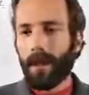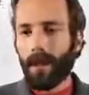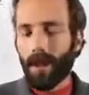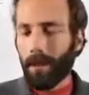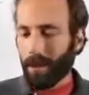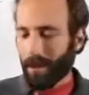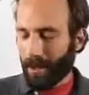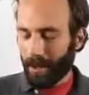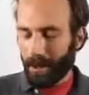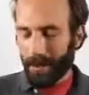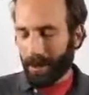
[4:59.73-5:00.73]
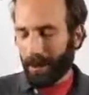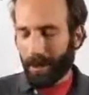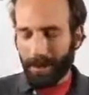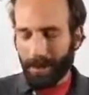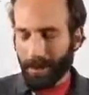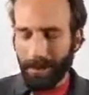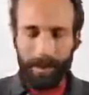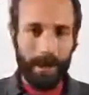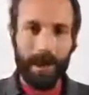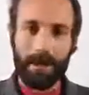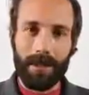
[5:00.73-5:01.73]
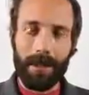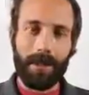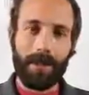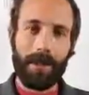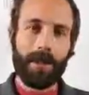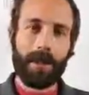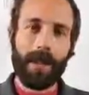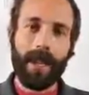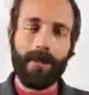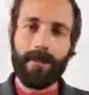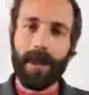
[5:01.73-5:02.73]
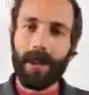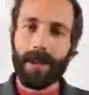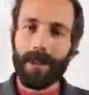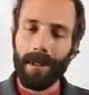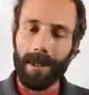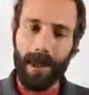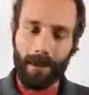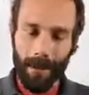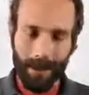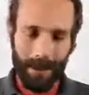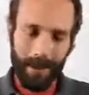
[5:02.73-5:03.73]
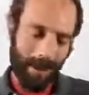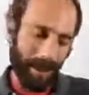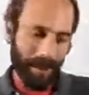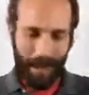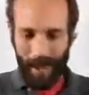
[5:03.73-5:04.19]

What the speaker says: I was centered around campfire and how I was thinking